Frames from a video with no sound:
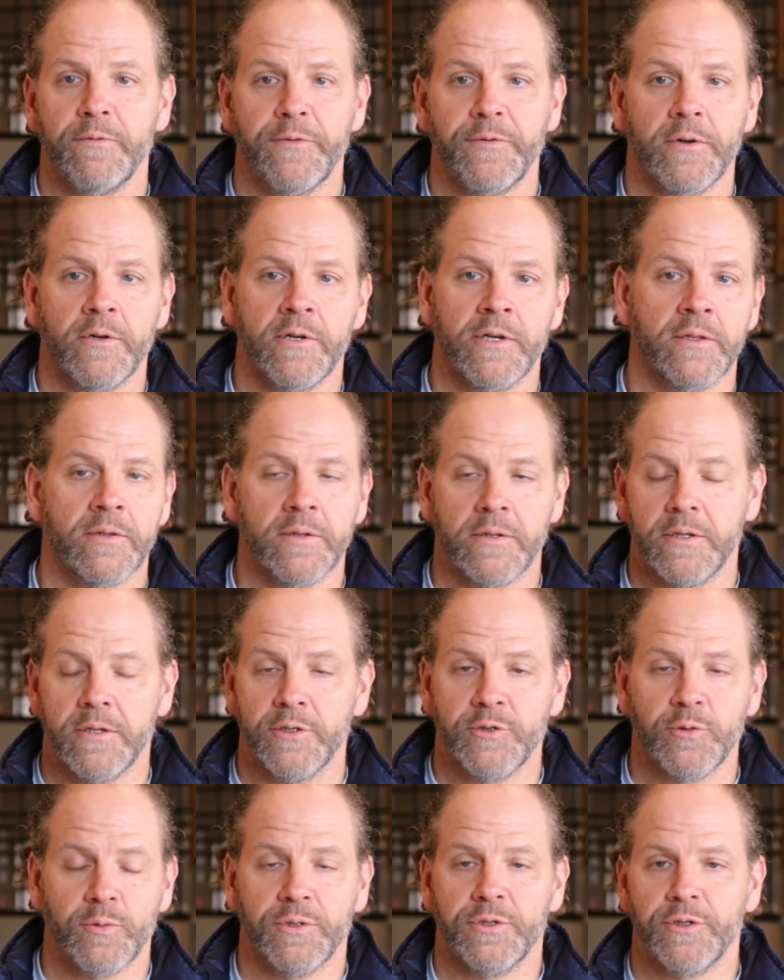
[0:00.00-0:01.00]
feeling
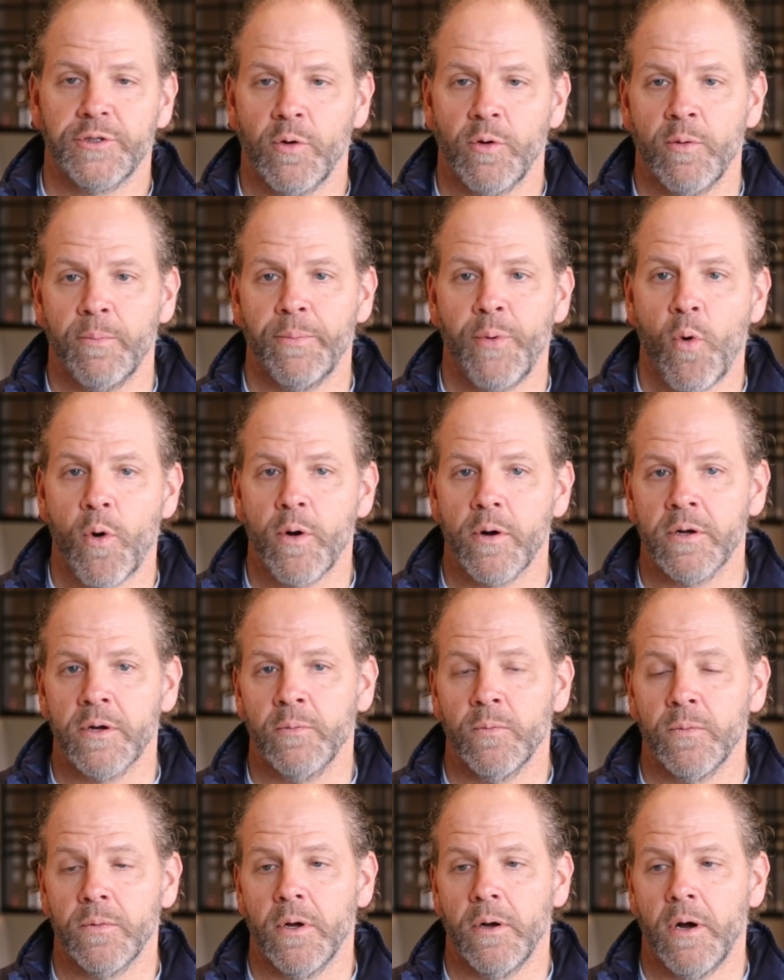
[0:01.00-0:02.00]
this was so
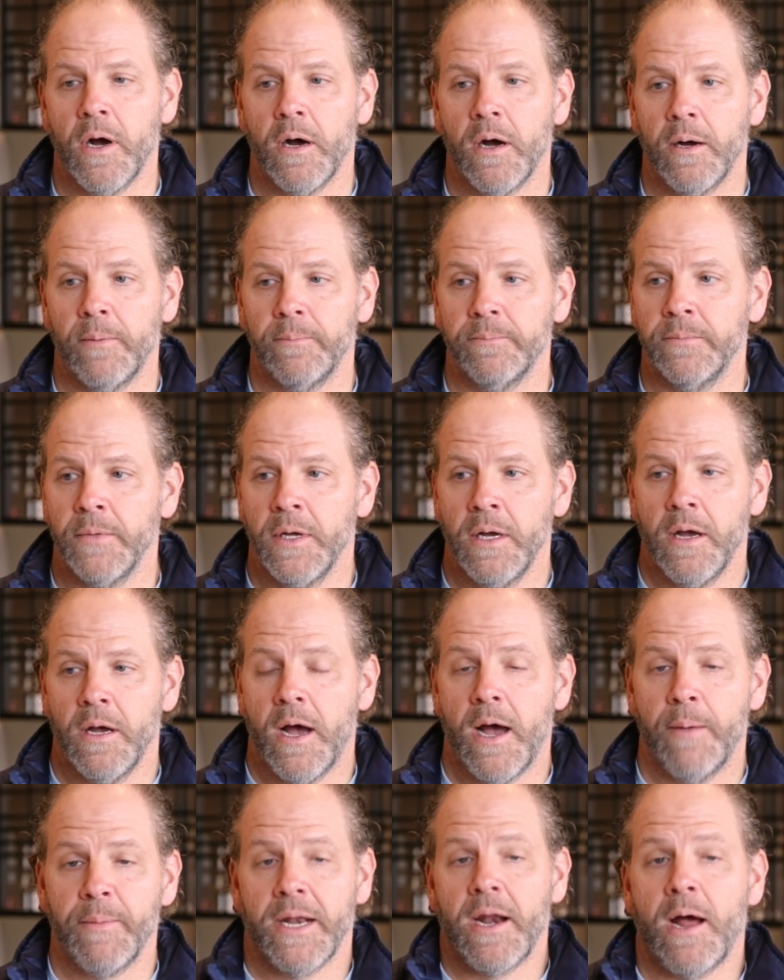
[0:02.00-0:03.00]
important. Um,
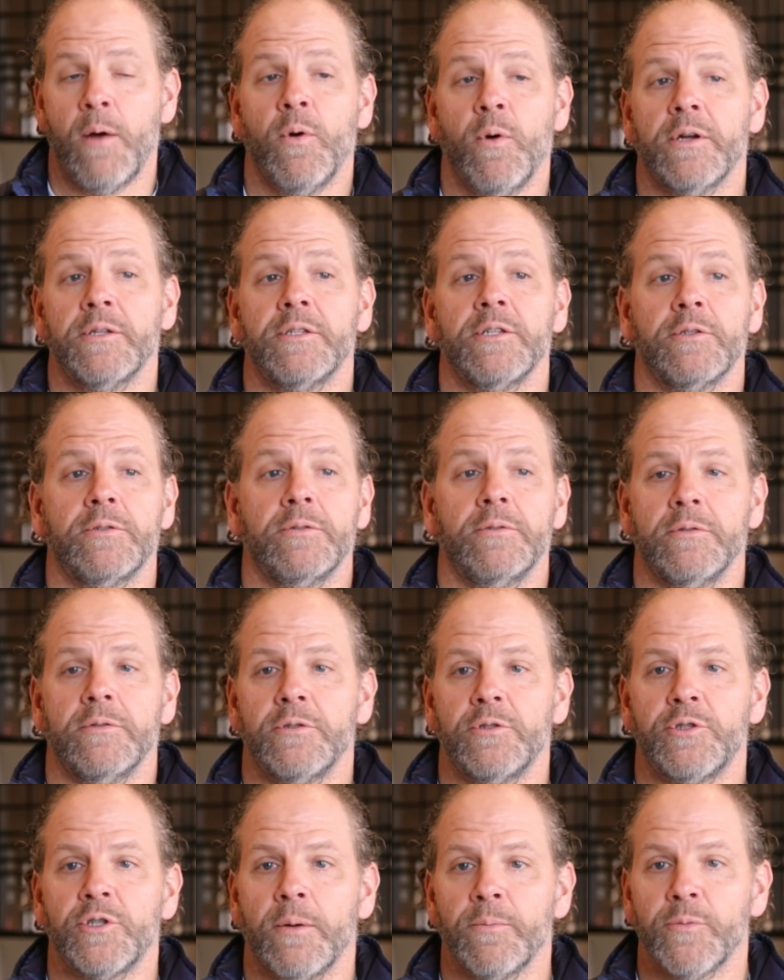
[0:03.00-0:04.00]
I mean, I wanted to
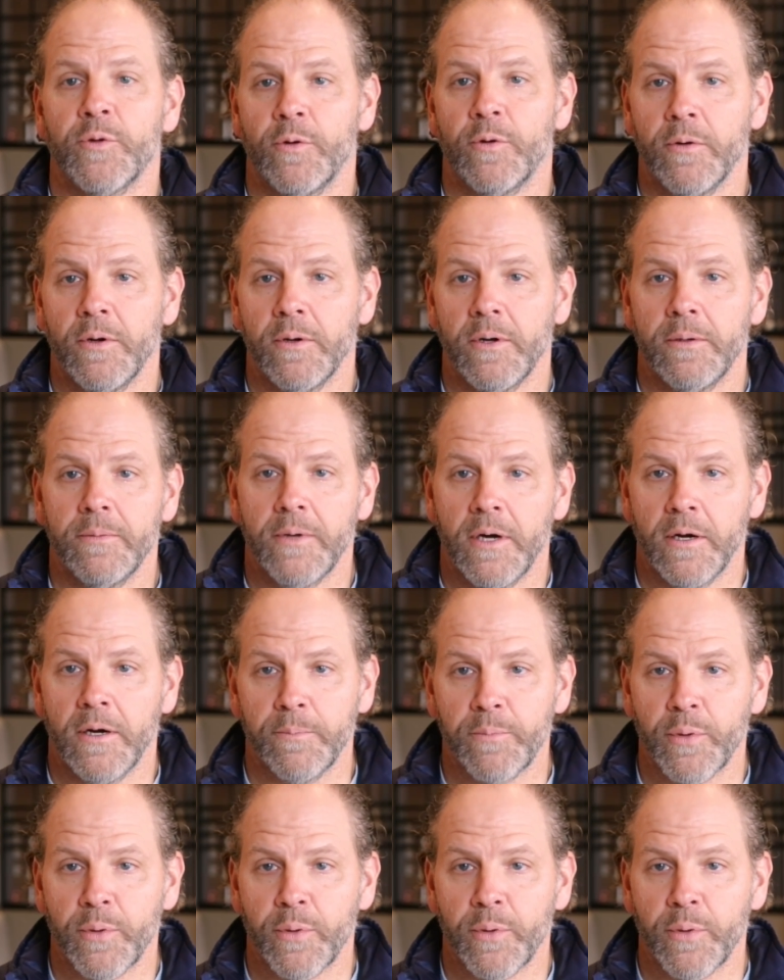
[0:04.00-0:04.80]
jump through a, a,